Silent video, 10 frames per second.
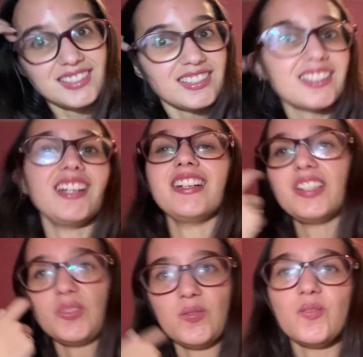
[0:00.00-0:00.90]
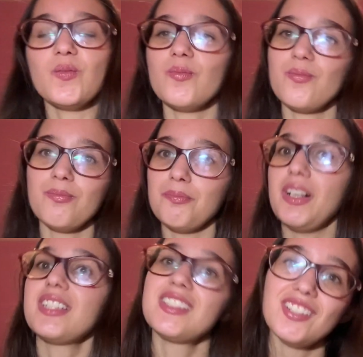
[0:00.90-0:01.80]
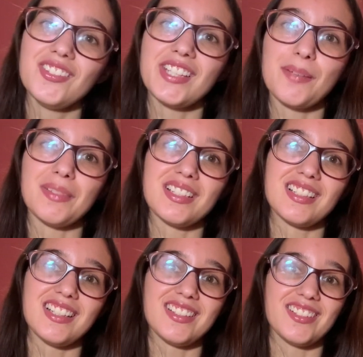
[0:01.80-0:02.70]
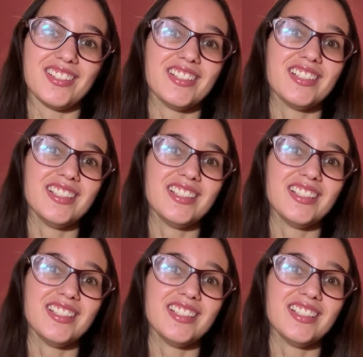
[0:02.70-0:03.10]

Sorry. My still nameless lizard